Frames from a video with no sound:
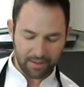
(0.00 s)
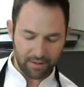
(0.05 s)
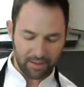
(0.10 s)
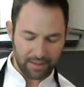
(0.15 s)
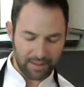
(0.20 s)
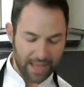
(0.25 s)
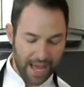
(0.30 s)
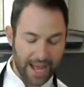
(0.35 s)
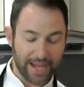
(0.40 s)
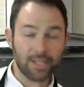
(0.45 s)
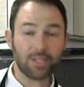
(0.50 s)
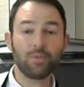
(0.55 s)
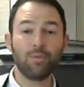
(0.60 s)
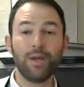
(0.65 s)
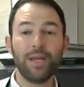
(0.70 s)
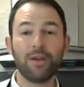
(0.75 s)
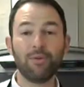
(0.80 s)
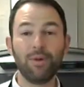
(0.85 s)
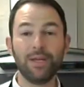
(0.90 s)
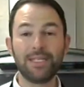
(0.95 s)
Last
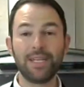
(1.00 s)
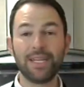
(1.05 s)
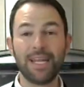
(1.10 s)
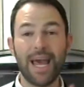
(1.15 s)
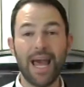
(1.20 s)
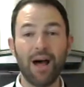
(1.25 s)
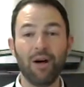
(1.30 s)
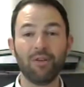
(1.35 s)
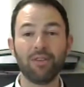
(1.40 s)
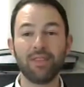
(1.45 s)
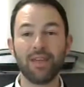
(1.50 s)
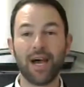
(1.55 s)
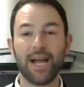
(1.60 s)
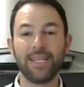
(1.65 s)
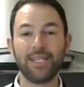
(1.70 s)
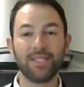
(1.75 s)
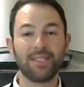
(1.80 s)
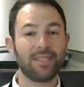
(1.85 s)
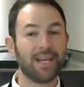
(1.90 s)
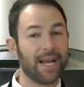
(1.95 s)
week we did health. I
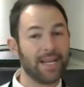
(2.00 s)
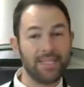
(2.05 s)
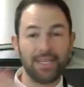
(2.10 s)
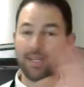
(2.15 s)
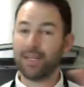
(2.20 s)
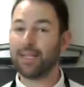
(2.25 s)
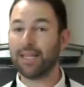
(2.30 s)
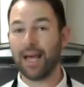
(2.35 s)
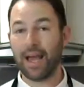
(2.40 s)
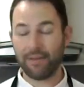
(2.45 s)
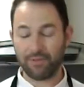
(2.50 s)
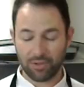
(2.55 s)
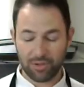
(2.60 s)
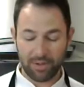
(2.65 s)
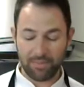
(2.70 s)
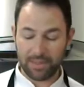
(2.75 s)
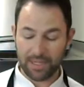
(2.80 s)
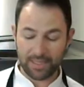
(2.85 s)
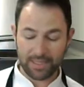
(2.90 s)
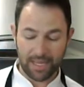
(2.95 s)
did a live
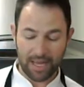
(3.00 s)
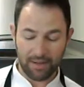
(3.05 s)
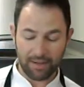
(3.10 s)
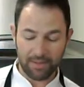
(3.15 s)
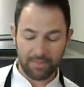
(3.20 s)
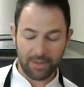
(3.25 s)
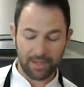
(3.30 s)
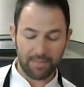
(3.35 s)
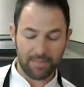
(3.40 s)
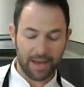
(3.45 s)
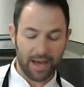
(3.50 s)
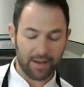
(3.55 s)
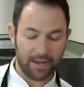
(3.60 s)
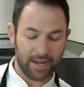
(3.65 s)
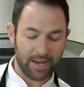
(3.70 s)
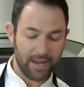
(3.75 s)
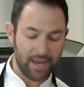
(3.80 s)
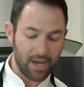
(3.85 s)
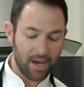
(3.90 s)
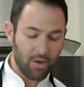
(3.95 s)
stream, didn't tell anybody about
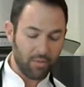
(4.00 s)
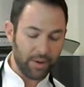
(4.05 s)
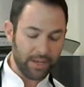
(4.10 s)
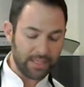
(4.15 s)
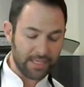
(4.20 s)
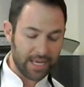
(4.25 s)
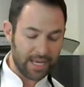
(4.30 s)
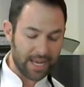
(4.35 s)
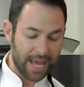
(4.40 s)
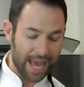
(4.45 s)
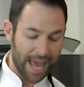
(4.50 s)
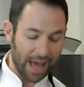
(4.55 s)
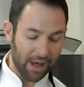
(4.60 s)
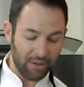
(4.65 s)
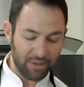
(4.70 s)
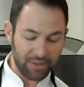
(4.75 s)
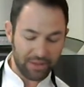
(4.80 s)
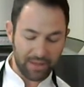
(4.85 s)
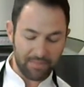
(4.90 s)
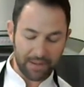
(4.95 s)
it. We did
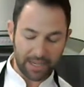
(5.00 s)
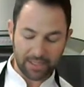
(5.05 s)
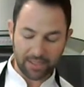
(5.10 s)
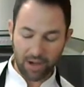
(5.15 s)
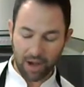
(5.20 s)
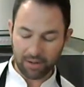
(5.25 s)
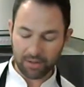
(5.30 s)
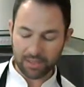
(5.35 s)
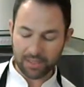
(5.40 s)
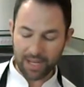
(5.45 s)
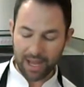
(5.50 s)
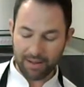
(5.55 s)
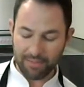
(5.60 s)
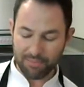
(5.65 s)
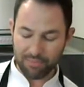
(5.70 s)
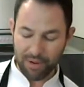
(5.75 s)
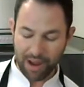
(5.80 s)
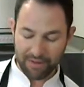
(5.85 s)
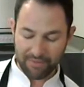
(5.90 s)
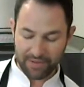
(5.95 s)
healthy McDonald's style
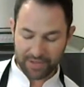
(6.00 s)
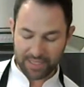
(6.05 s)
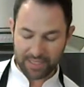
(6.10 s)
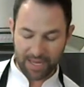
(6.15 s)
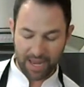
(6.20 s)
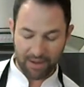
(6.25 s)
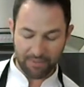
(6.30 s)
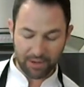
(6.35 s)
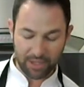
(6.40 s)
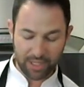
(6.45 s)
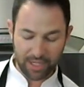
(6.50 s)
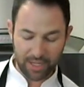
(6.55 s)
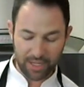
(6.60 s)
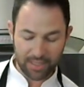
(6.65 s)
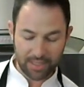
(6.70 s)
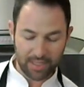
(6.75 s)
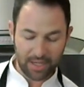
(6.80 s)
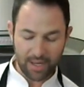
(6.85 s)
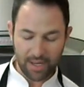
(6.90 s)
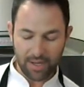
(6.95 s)
breakfast
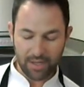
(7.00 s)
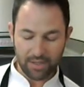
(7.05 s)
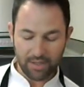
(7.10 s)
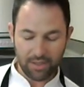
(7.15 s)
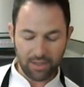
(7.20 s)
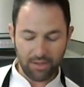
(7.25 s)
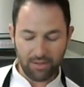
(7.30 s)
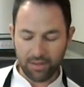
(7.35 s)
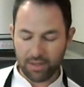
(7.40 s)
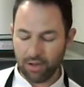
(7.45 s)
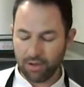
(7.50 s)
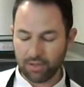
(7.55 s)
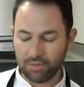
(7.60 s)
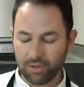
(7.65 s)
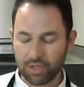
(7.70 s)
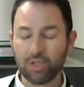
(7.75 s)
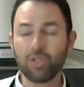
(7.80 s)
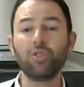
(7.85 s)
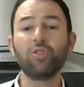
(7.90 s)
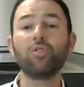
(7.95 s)
sandwiches. Dude, those were
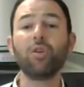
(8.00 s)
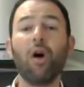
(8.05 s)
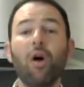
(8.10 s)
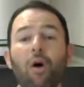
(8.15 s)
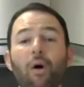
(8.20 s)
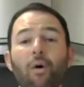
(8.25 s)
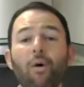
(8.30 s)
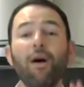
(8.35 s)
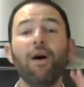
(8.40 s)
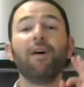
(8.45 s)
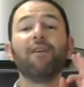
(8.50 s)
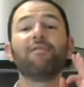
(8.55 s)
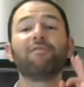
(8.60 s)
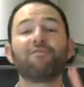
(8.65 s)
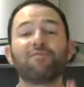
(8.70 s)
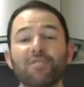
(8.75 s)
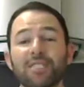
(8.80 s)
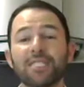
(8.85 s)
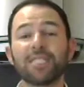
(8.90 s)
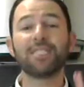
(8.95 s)
so
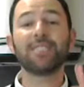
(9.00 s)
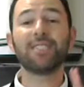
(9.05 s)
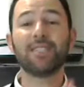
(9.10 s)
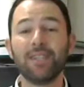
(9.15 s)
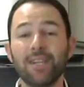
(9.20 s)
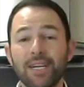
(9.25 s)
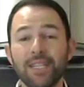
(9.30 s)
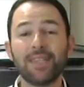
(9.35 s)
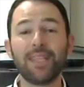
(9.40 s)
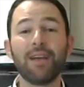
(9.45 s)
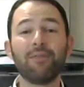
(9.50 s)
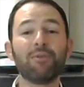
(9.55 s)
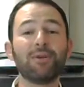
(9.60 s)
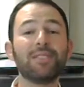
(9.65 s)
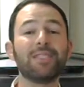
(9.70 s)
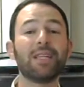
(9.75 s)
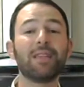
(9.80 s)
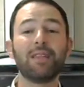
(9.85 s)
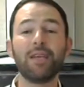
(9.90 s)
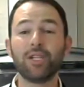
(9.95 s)
freaking good. They were
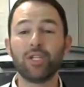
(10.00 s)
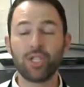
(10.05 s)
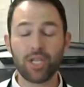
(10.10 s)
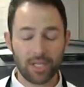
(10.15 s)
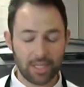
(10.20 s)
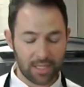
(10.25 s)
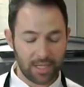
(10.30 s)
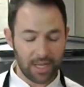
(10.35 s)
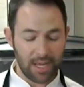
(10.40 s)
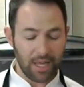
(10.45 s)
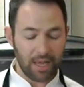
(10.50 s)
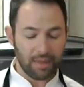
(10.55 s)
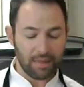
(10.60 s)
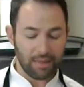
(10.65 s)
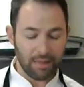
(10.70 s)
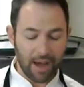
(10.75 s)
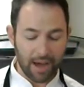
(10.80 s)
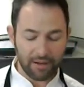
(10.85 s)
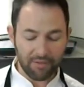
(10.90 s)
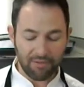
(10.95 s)
delicious. A
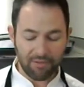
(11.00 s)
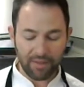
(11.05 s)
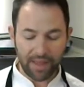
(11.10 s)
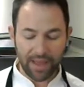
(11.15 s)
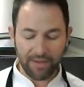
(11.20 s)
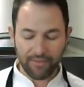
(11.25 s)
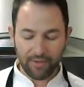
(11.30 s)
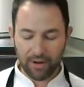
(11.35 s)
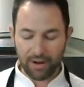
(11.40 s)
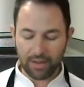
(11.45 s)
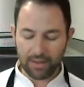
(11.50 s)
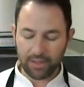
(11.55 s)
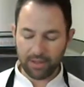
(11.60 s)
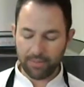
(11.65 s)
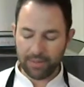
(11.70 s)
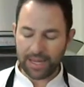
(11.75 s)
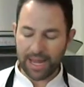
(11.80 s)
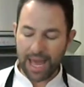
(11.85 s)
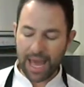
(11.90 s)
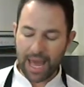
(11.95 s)
lot of flavor, a little
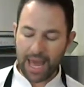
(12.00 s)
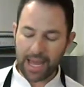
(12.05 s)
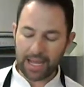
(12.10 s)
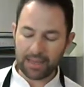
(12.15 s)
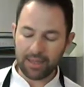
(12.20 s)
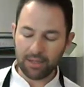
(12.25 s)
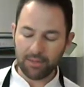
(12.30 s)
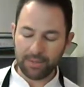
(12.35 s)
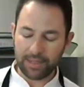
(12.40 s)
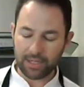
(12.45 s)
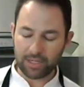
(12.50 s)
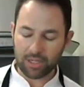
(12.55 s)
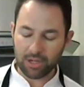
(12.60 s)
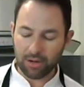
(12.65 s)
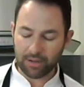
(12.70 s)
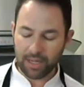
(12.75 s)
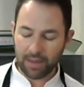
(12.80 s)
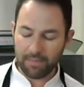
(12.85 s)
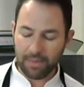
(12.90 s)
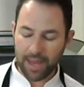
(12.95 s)
bit of egg, a little bit of
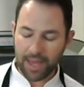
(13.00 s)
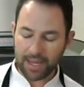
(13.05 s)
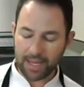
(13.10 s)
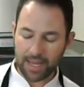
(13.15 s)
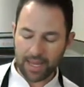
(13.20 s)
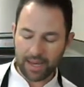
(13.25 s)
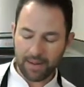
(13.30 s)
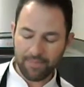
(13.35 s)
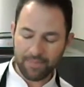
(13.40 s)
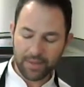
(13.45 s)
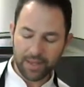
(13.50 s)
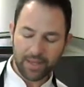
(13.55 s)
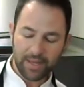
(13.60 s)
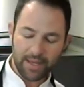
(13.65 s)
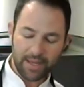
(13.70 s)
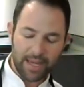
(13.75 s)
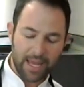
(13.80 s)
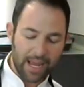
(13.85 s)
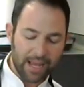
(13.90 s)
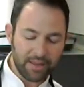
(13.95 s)
turkey bacon,
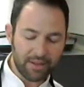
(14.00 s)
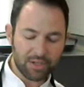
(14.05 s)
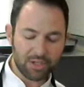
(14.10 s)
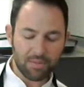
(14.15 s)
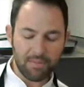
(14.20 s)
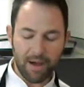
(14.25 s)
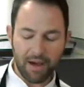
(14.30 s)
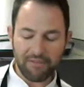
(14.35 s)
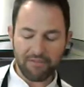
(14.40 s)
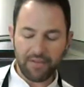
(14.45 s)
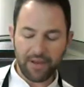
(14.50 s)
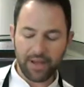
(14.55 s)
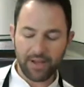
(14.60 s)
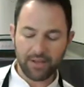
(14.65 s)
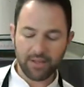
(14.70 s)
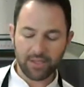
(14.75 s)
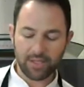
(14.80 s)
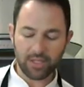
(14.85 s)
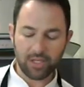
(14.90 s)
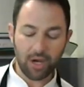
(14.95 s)
English
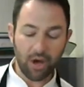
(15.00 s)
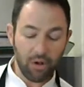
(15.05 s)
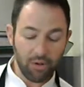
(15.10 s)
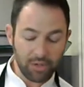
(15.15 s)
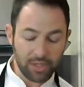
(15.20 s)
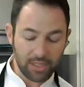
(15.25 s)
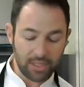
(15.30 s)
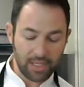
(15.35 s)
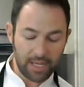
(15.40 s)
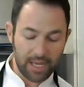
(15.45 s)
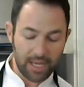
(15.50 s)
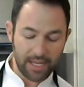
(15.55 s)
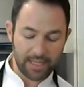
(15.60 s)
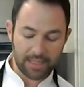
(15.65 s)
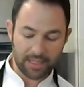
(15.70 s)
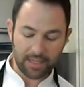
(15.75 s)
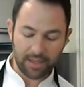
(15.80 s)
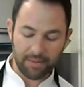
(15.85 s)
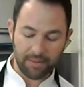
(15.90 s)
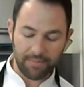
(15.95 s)
muffins, toasted,
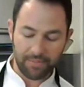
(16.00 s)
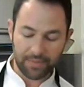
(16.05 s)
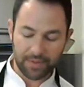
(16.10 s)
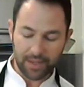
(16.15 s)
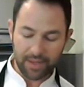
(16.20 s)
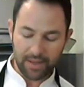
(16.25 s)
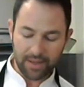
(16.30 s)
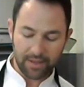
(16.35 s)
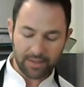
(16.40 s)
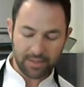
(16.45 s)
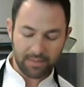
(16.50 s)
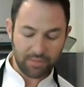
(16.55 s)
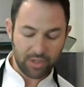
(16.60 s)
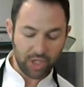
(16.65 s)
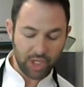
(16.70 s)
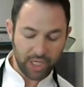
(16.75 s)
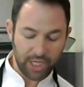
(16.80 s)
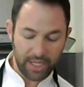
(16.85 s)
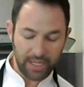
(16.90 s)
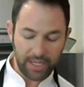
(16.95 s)
some
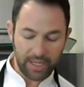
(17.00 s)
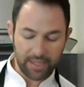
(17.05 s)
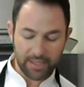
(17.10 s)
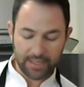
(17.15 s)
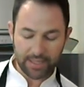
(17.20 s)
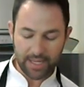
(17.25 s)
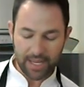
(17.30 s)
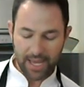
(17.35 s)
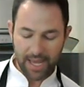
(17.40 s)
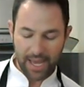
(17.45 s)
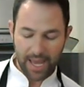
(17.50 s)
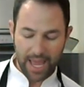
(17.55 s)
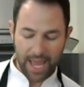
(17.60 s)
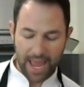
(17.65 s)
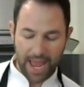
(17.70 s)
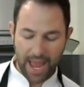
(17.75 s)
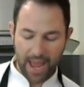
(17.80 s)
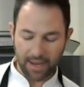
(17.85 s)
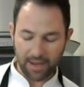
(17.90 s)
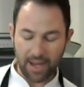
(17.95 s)
cheese.
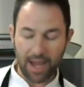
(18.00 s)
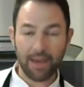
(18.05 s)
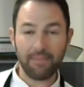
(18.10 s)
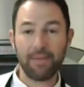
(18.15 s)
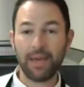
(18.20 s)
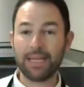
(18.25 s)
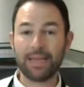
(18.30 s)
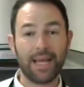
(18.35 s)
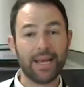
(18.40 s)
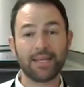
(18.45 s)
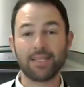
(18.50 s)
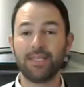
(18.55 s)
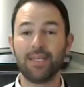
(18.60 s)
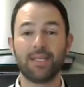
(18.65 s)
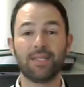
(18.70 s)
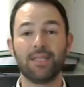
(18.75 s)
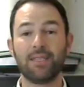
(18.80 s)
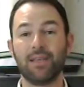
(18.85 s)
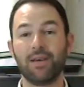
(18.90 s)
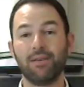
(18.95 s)
And I made like
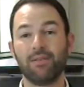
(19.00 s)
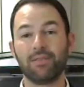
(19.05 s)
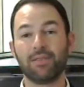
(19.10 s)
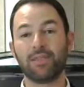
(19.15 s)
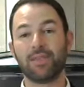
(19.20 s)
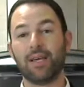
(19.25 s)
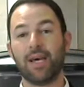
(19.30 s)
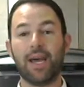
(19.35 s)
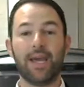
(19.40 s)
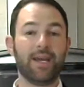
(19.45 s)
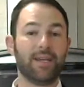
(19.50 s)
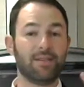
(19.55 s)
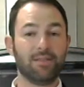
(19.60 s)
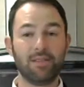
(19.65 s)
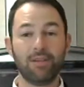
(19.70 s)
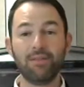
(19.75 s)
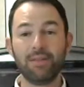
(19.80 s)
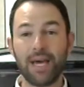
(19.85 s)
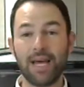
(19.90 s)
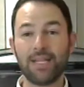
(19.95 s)
6 of those. I ate
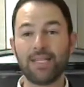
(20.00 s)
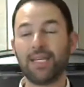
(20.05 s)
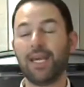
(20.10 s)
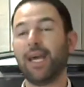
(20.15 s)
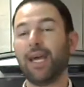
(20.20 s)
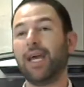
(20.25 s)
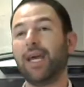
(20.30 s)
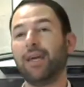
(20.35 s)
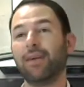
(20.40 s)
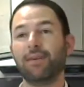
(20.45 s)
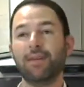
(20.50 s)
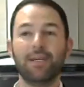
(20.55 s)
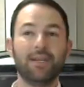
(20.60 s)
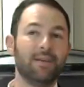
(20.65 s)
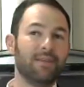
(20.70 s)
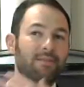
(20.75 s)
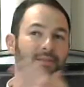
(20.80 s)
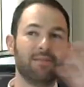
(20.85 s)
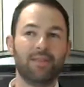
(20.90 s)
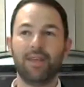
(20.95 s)
2 that day.
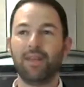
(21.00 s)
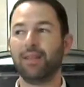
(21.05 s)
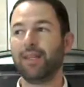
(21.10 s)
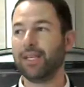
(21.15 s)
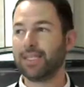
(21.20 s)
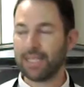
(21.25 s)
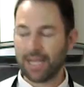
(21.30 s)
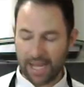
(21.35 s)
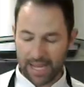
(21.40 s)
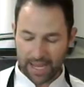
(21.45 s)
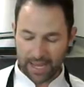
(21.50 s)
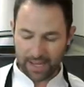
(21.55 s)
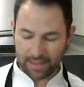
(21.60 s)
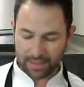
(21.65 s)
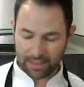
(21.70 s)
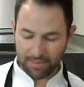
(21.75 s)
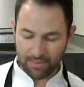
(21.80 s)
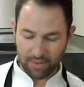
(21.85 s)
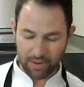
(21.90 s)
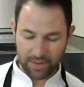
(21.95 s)
Then Liz and I ate
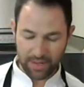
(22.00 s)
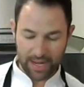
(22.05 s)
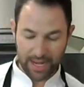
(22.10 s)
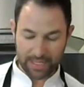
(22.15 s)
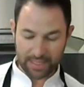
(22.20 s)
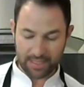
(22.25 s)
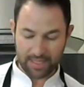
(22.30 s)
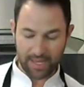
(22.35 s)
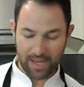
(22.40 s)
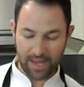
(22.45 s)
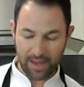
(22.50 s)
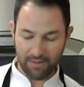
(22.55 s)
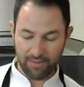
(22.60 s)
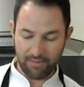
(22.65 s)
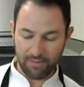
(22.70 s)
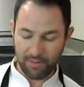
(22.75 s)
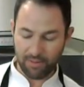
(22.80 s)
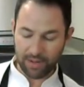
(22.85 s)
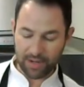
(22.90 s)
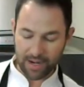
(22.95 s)
some more the next day.
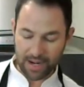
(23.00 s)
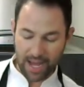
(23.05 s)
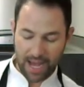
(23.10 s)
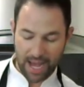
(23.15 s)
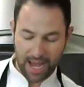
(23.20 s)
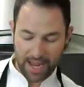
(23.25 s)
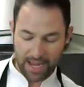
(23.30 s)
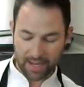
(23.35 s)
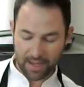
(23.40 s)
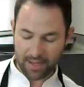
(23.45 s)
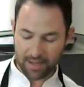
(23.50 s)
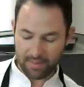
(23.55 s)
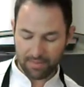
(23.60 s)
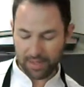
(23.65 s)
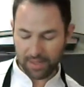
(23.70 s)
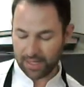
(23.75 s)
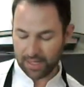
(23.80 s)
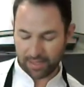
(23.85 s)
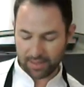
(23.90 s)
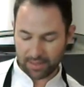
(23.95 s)
We went on a hike
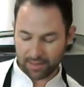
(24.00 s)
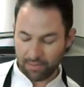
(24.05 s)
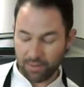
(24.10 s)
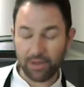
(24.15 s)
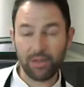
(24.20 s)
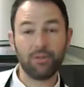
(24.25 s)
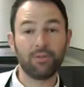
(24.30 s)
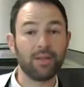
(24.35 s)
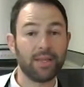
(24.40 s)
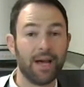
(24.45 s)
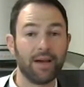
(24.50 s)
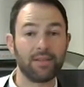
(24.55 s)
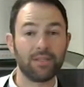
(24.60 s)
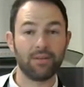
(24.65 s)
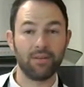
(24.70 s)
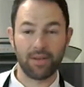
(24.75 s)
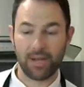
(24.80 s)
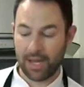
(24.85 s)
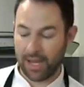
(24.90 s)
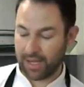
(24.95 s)
because when you were allowed to go
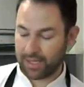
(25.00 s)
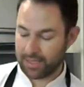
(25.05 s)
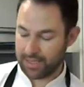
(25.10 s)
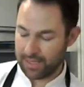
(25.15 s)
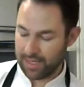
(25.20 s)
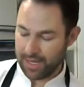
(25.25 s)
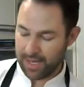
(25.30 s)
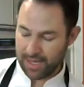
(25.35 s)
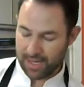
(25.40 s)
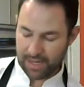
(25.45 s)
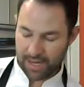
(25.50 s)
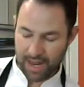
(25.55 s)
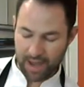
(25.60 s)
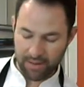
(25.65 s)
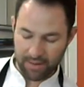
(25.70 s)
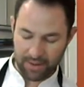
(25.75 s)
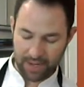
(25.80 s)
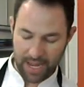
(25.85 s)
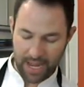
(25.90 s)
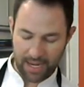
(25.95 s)
on hikes, now
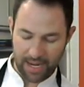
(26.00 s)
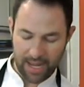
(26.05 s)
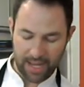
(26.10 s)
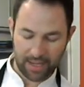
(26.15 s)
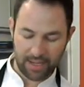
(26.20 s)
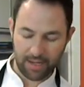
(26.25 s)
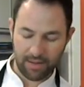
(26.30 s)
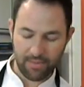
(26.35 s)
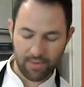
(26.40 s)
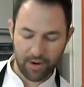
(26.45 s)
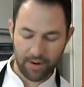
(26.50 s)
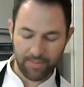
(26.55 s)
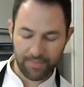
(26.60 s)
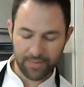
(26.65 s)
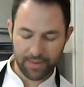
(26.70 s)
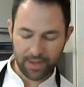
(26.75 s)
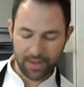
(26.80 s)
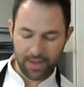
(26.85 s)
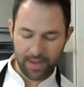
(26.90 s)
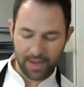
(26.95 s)
you can't hike anymore.
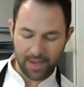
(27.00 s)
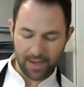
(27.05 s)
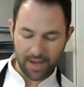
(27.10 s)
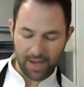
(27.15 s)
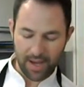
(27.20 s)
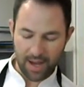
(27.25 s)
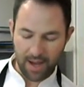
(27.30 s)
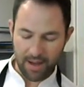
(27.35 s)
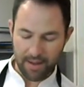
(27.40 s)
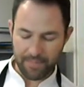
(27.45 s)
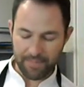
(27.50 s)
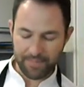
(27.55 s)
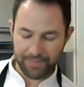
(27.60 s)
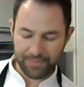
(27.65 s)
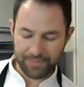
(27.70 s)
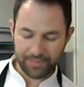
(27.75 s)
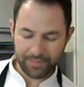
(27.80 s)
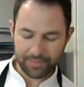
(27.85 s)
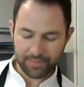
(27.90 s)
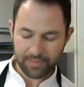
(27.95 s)

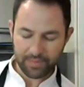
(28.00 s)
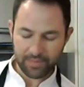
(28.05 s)
But